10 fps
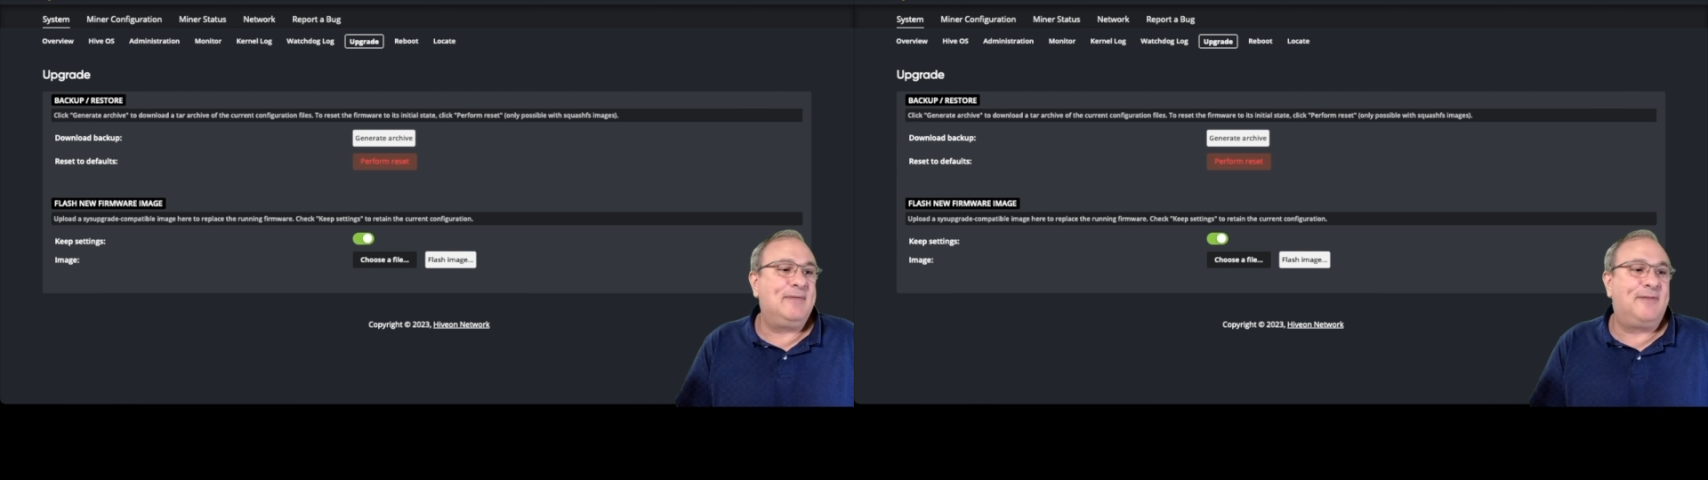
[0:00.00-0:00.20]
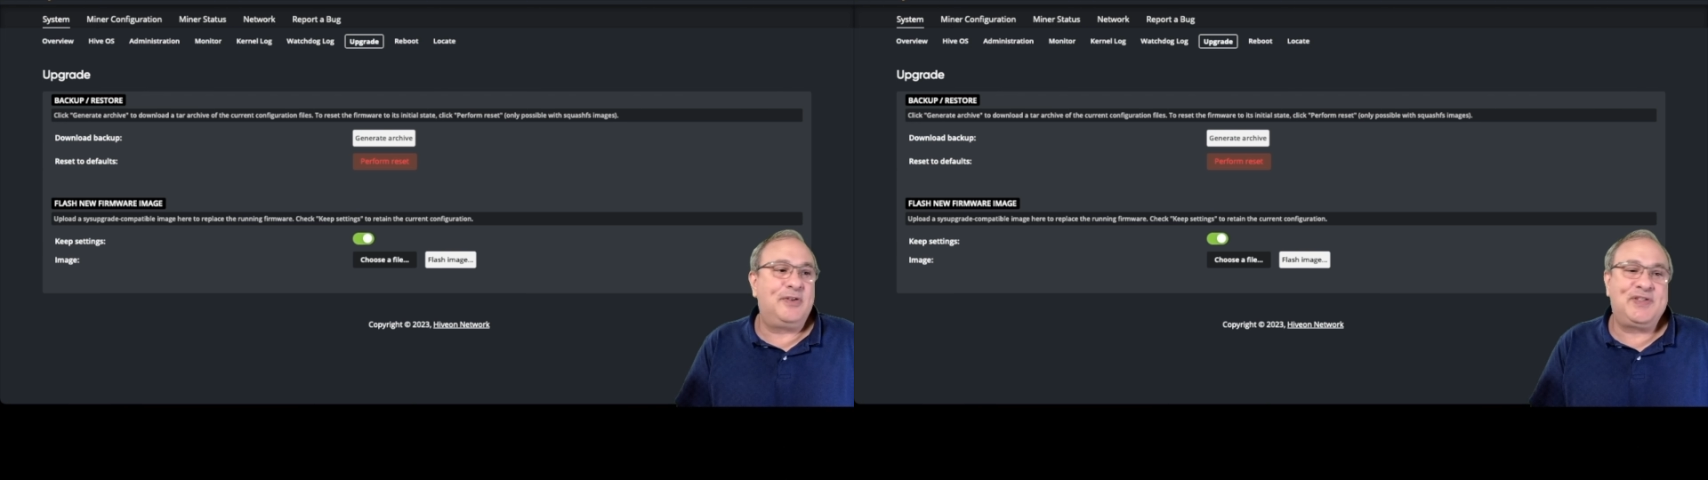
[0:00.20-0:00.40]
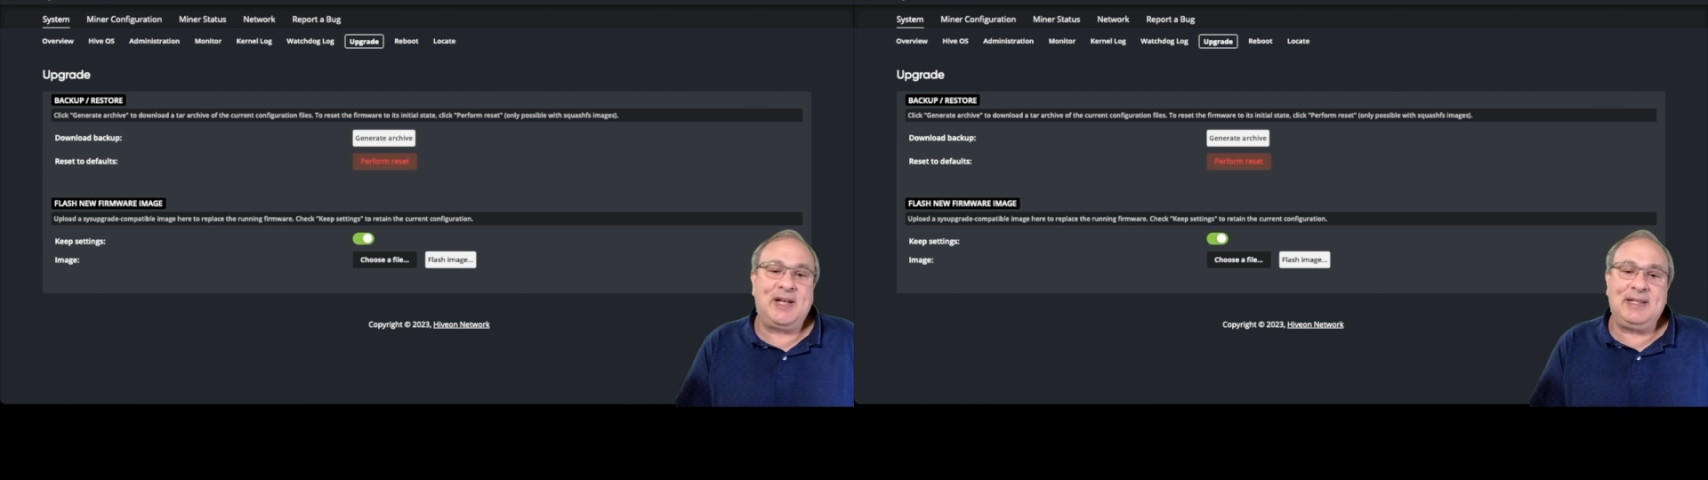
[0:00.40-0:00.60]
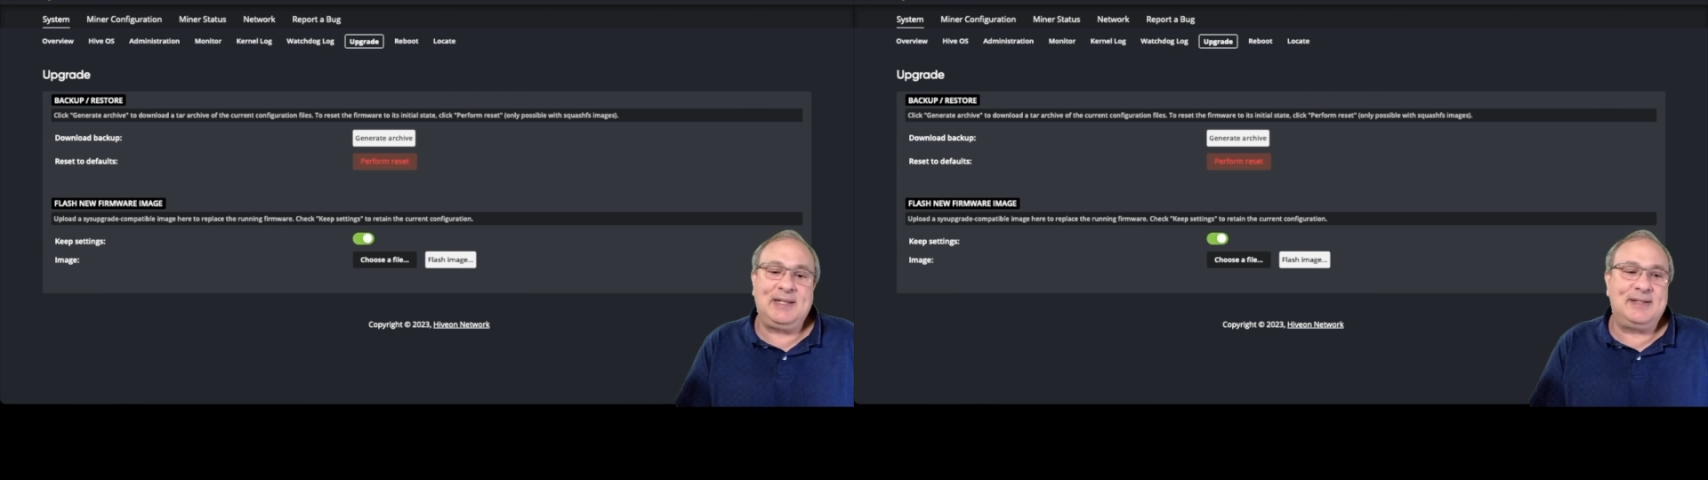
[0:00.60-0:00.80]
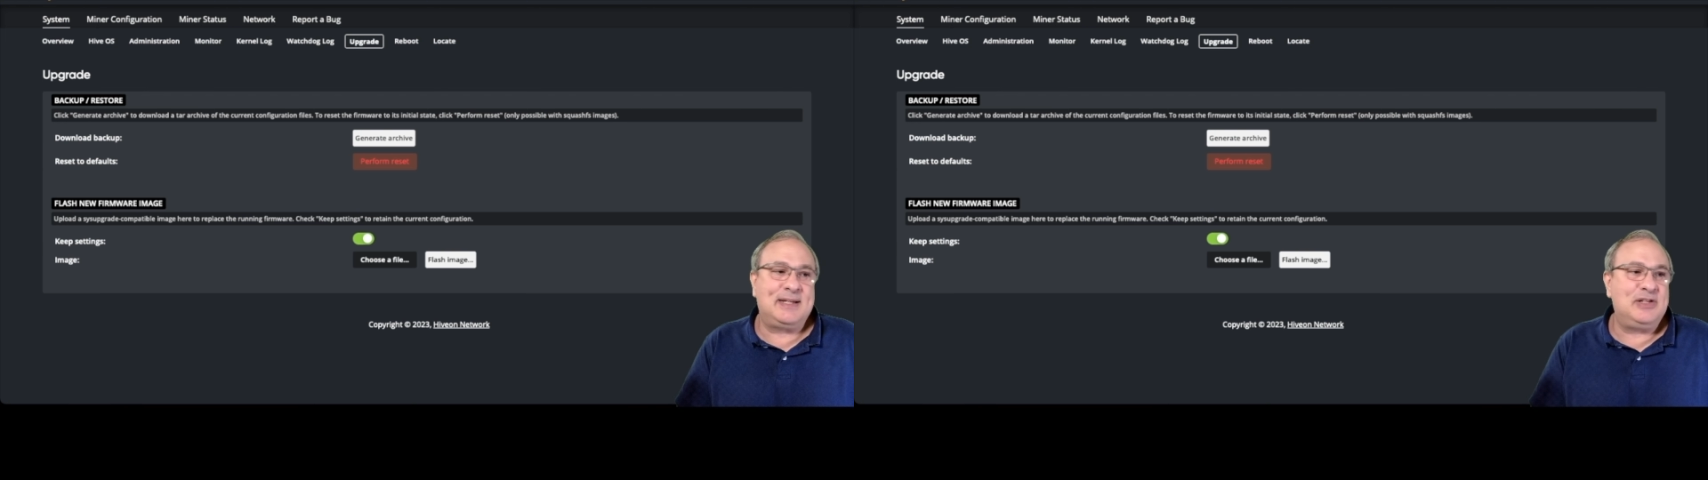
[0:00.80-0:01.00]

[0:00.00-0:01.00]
first thing I did is I